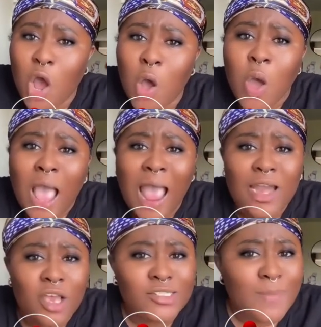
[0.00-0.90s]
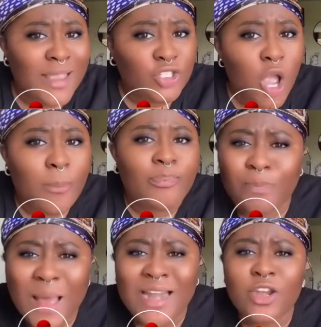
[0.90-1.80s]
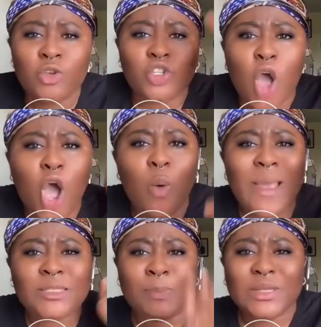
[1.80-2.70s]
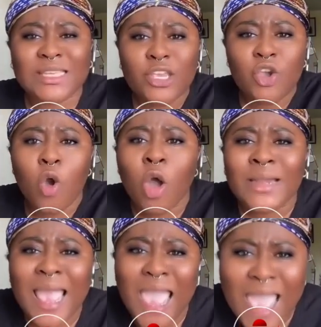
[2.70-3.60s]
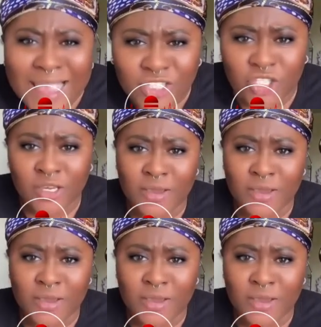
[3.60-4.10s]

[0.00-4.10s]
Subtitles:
Oh, I lost my job. Bad news always putting you on edge.